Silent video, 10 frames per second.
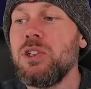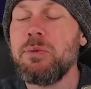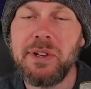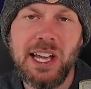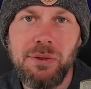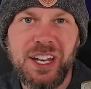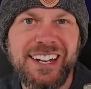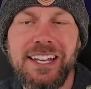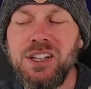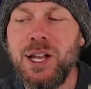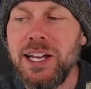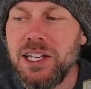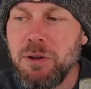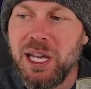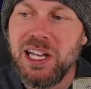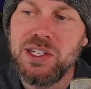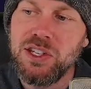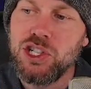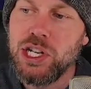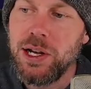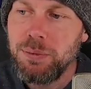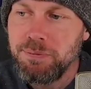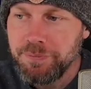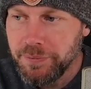So it's kind of like an inline command at the shell.